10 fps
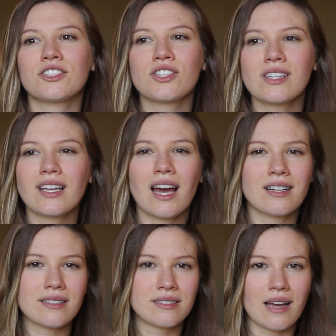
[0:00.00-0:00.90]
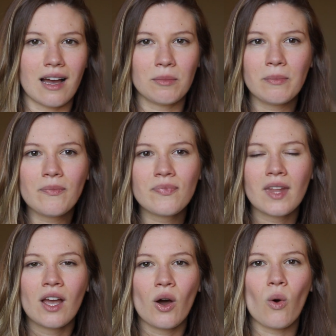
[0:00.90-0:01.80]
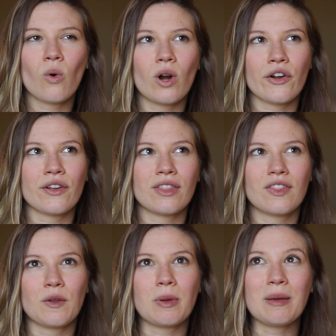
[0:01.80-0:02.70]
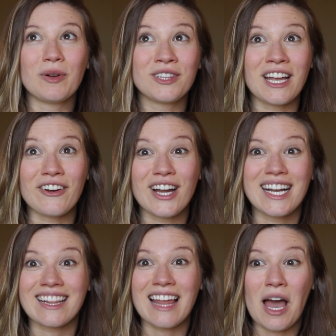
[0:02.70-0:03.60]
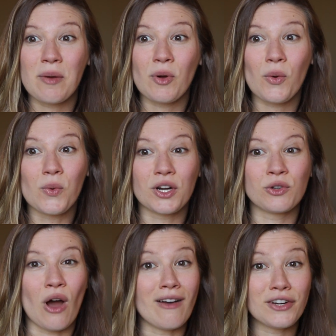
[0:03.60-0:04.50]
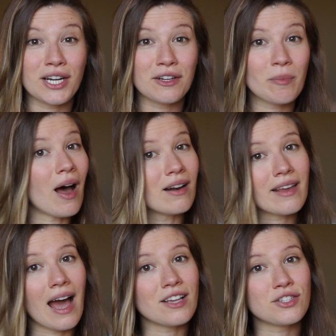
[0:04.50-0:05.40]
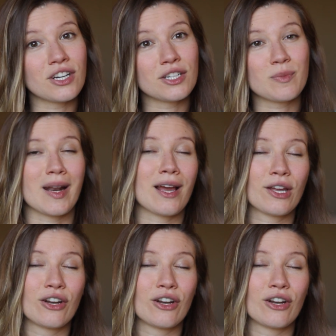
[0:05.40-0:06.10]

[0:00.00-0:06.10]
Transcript: just like kind of dumb or the people narrating them were not very good podcasters but had